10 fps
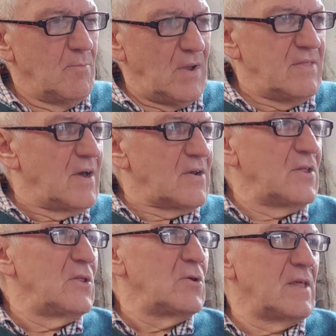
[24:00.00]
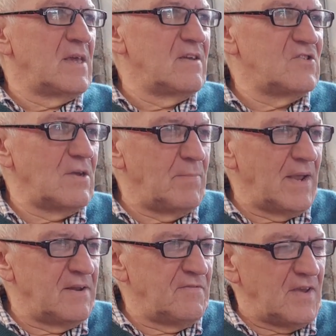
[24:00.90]
but that really only gives you a
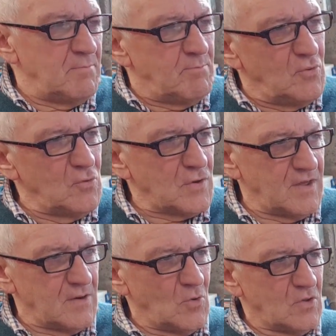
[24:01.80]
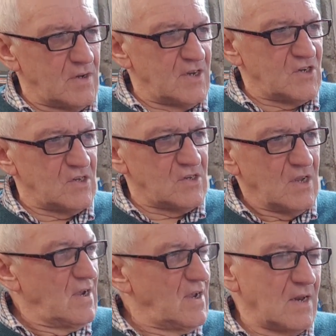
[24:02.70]
benefit in poor thermal conditions.
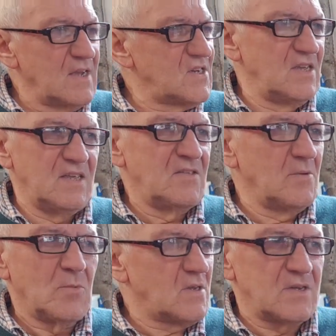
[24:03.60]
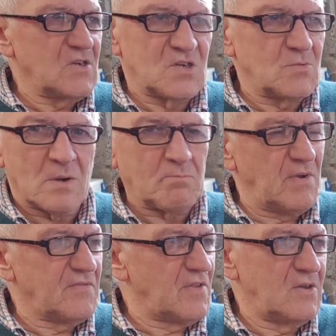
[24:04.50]
Yeah, and last night the thermal conditions were
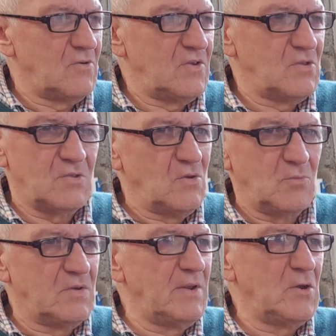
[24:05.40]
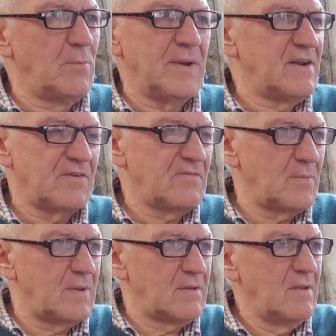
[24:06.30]
perfectly good. You would be no benefit from it.